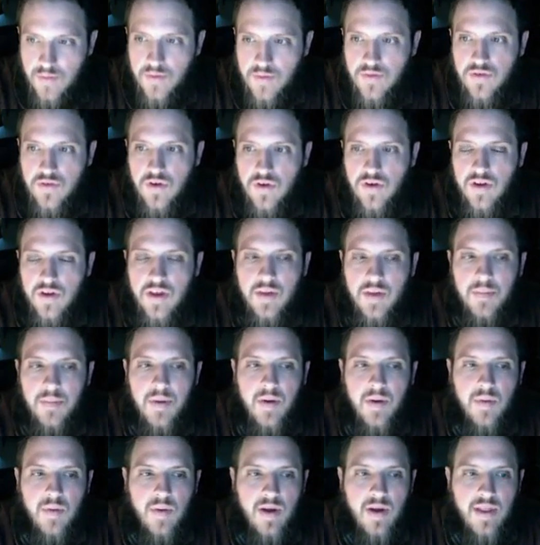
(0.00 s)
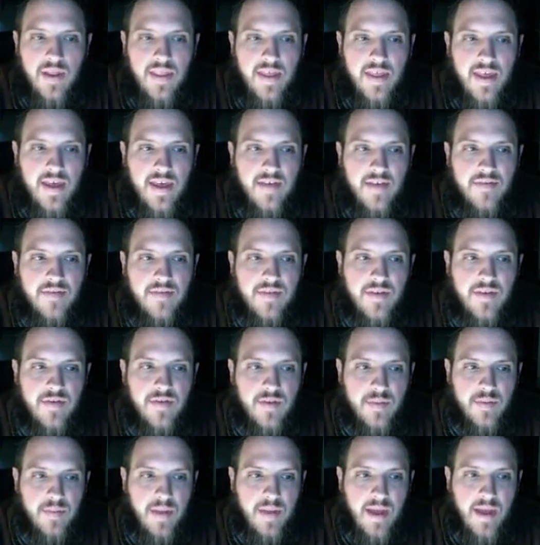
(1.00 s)
Talking about why they have
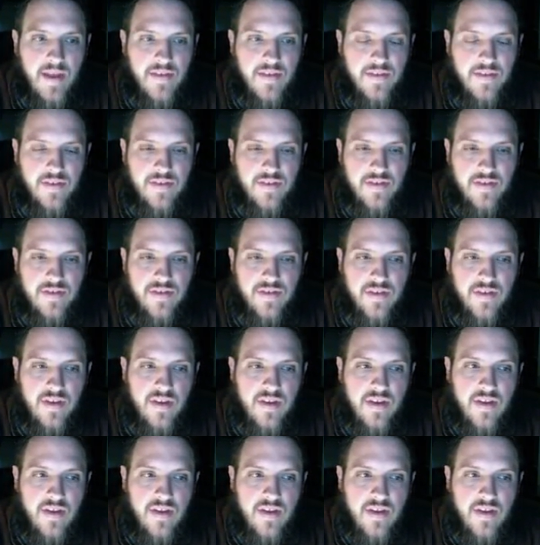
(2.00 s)
different masses.